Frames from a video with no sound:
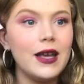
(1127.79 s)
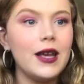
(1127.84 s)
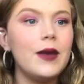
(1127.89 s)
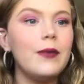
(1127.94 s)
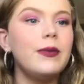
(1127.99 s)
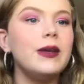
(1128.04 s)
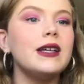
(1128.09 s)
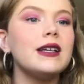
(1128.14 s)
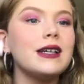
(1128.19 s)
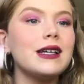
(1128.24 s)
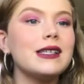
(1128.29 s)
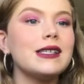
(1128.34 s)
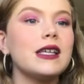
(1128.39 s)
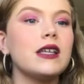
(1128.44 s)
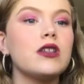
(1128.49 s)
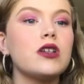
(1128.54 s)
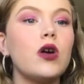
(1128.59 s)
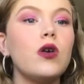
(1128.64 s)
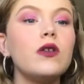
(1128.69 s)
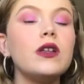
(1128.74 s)
Because
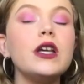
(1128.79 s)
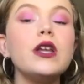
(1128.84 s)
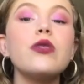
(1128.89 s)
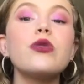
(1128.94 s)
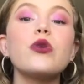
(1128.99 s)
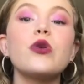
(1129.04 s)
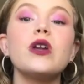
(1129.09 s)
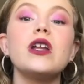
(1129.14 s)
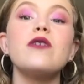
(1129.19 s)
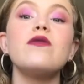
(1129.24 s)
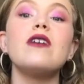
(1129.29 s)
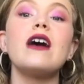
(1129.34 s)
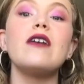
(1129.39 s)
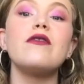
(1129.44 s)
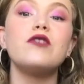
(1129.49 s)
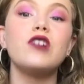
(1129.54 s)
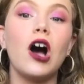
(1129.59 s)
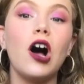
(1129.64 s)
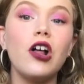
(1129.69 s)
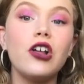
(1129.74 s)
it's only
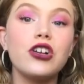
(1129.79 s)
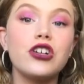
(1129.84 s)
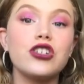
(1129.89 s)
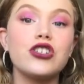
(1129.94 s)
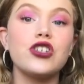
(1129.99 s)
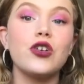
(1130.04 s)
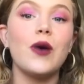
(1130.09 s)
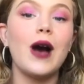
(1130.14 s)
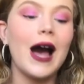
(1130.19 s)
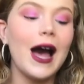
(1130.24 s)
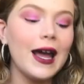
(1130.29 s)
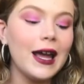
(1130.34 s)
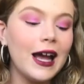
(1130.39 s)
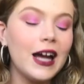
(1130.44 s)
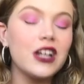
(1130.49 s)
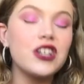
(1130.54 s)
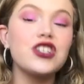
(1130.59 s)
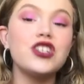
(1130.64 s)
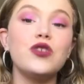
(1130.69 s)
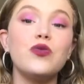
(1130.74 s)
$35, so I
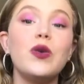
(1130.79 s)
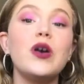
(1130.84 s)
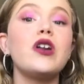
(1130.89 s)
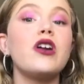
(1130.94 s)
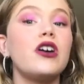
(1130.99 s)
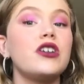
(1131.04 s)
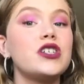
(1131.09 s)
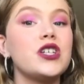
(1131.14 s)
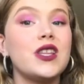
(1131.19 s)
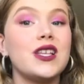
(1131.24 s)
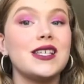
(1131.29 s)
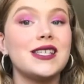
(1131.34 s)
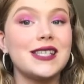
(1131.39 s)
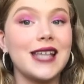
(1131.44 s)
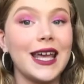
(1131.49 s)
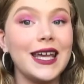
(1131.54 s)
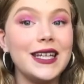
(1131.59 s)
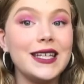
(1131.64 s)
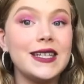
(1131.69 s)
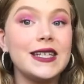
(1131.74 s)
actually went onto the
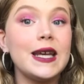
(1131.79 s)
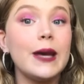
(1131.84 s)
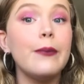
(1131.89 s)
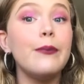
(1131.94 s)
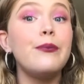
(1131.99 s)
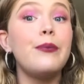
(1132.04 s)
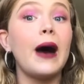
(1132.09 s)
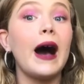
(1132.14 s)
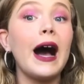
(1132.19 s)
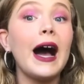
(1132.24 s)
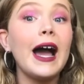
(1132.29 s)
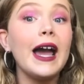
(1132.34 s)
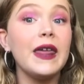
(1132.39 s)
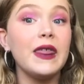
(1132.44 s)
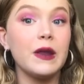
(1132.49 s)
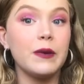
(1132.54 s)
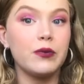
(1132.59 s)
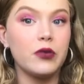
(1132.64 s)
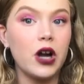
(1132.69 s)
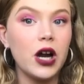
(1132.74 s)
site to buy
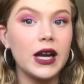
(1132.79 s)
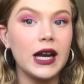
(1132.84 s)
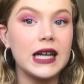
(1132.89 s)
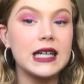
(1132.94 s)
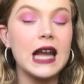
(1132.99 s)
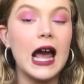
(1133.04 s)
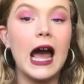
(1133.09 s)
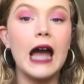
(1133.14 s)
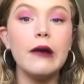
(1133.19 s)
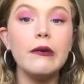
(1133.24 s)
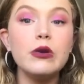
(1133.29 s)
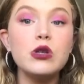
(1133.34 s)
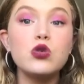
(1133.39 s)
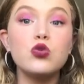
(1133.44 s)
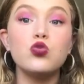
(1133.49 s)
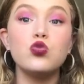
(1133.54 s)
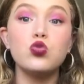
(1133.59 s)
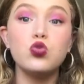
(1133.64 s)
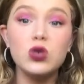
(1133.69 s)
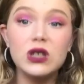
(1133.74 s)
the product. I was
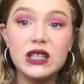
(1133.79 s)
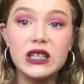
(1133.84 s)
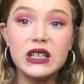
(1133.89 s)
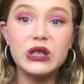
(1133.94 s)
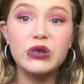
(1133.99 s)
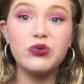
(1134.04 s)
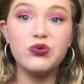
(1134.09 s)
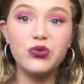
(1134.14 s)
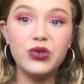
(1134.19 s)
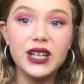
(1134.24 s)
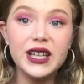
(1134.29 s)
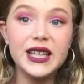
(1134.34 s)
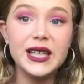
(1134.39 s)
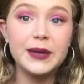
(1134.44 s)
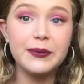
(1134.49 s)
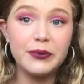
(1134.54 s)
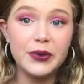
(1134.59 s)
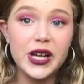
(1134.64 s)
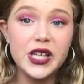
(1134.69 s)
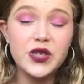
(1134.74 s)
really, really
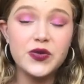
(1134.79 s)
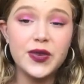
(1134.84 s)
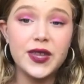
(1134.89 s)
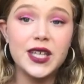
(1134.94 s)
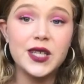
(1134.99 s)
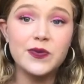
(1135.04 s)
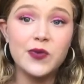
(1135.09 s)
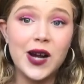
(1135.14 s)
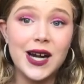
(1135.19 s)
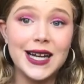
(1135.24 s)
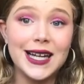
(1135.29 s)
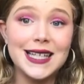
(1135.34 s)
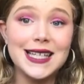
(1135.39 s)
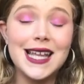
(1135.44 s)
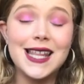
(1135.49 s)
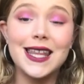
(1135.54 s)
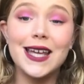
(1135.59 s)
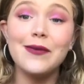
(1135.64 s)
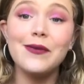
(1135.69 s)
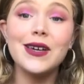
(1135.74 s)
impressed with this product.
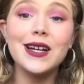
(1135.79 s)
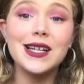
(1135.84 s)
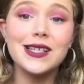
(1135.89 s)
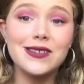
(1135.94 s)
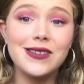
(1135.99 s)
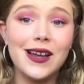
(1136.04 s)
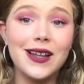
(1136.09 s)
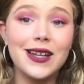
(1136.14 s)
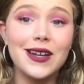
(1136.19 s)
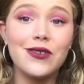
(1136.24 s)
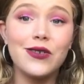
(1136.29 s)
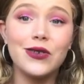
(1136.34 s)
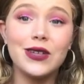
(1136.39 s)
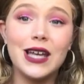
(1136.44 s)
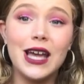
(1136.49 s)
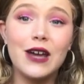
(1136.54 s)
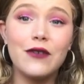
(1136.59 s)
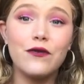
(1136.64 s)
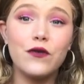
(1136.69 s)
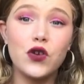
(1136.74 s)
And then when I saw that it only
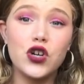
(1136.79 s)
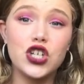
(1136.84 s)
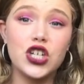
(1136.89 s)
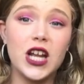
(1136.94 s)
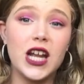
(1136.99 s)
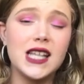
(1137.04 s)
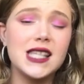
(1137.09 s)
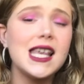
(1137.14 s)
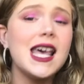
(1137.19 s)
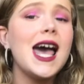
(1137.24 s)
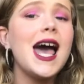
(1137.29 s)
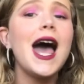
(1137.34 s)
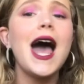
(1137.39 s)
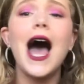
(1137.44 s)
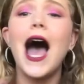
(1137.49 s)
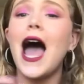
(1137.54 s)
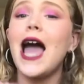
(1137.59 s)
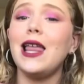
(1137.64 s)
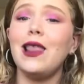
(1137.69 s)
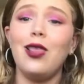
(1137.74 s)
had four shades,
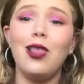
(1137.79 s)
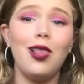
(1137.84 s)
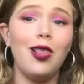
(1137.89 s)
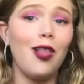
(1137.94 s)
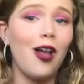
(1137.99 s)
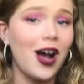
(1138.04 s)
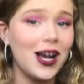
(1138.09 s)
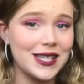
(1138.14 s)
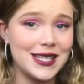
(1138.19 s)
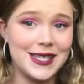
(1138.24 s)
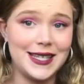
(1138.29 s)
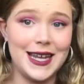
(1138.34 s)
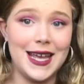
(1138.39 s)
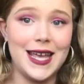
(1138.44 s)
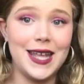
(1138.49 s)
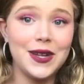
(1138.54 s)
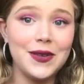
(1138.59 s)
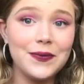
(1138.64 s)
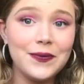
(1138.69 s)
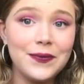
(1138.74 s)
I lost
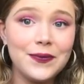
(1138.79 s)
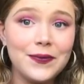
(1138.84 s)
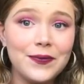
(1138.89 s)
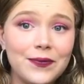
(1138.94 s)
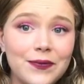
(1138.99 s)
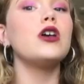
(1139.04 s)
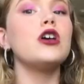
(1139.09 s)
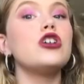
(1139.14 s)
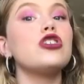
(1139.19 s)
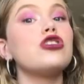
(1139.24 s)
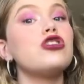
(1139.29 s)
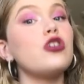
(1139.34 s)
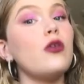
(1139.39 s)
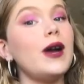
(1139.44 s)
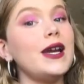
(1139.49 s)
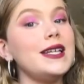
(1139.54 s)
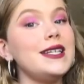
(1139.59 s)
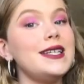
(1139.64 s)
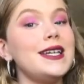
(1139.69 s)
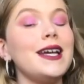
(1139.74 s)
it. So
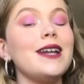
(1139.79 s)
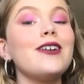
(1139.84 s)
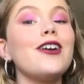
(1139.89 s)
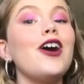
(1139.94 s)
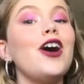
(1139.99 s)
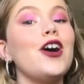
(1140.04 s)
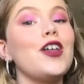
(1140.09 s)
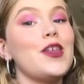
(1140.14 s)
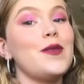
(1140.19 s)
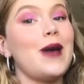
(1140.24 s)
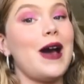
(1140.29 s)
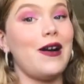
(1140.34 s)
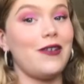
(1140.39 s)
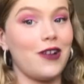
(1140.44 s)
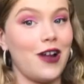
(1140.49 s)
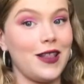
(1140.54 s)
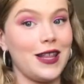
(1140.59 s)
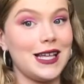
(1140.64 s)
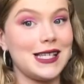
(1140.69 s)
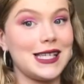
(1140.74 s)
I did call them out
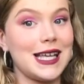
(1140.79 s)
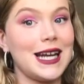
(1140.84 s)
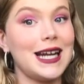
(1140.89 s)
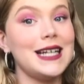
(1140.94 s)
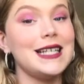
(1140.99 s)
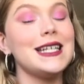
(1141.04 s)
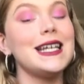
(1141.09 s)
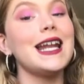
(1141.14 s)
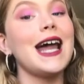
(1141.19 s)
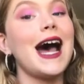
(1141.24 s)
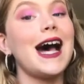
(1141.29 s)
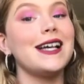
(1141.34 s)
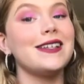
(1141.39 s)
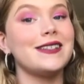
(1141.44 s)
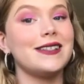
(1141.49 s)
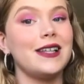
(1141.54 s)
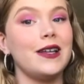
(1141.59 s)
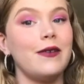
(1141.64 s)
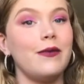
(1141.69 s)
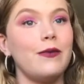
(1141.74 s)
on this and I did
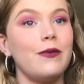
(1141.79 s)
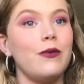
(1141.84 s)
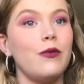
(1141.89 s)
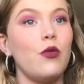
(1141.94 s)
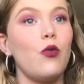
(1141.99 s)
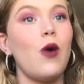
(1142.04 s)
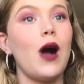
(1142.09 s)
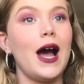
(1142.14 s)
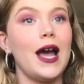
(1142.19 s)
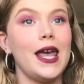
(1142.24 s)
ask them why.